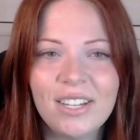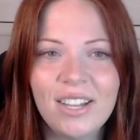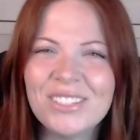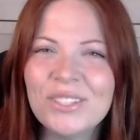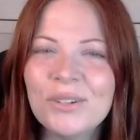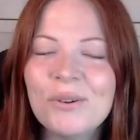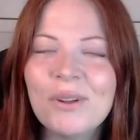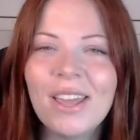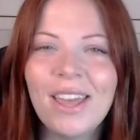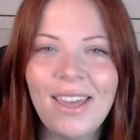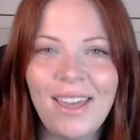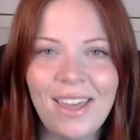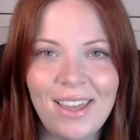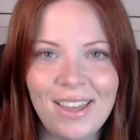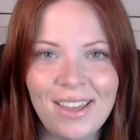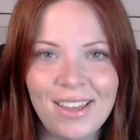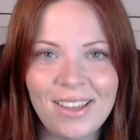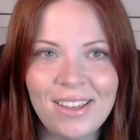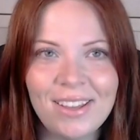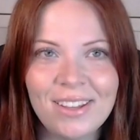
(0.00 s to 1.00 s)
It's
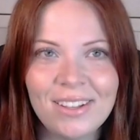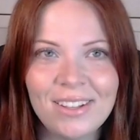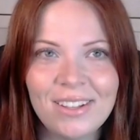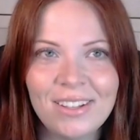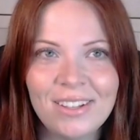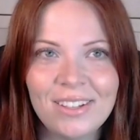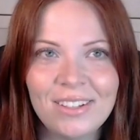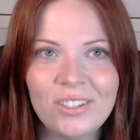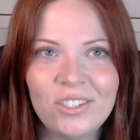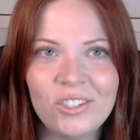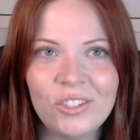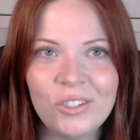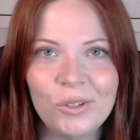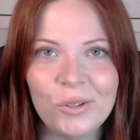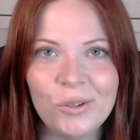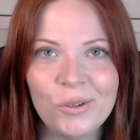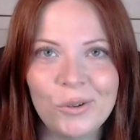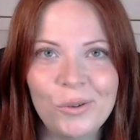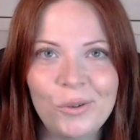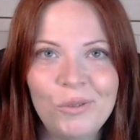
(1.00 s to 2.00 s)
okay
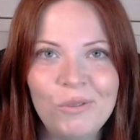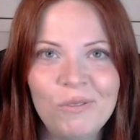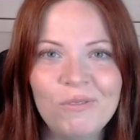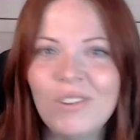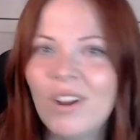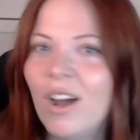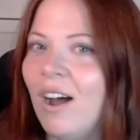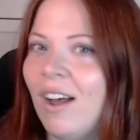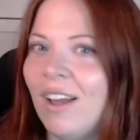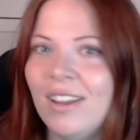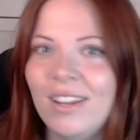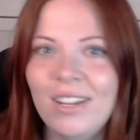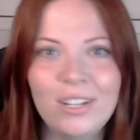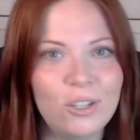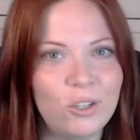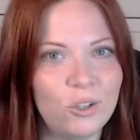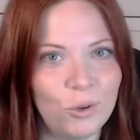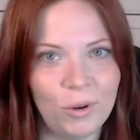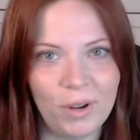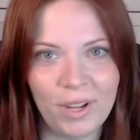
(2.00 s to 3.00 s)
to not
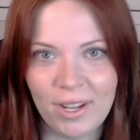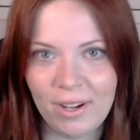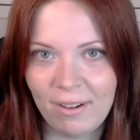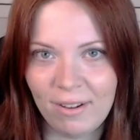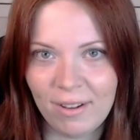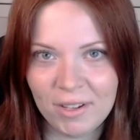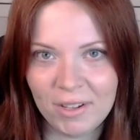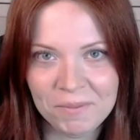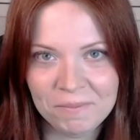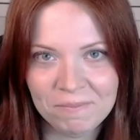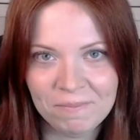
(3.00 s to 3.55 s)
enjoy it all.